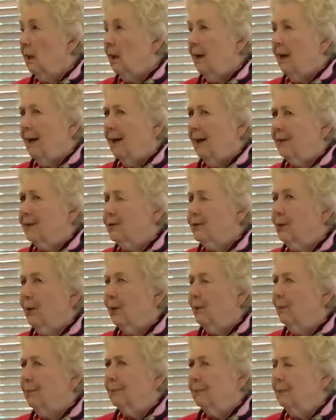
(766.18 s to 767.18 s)
Uh,
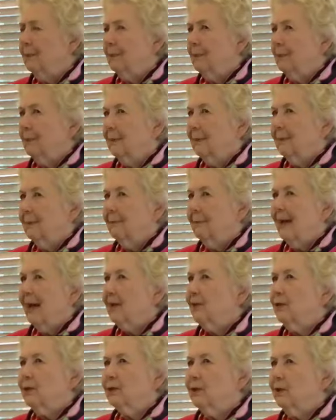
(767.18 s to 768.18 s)
so
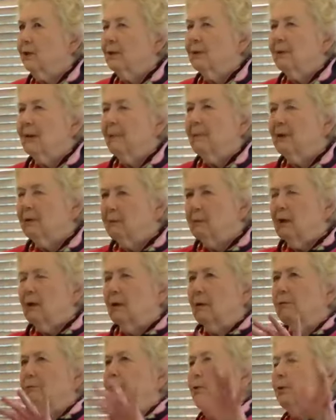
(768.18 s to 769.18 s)
last year, I mean, you
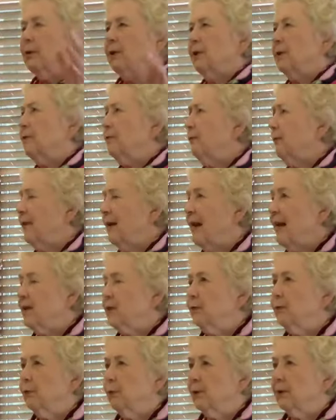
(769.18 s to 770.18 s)
know, four years, for the
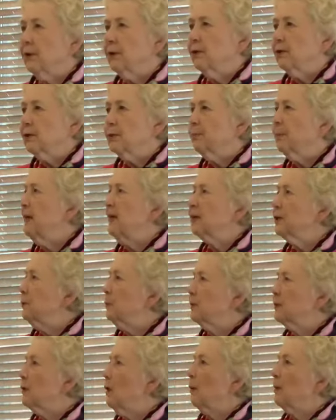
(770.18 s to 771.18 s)
last four years, Pence
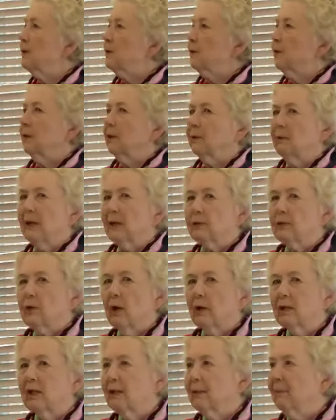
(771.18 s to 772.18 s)
was always going around
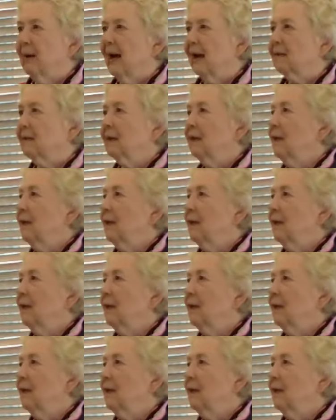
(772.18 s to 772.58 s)
talking about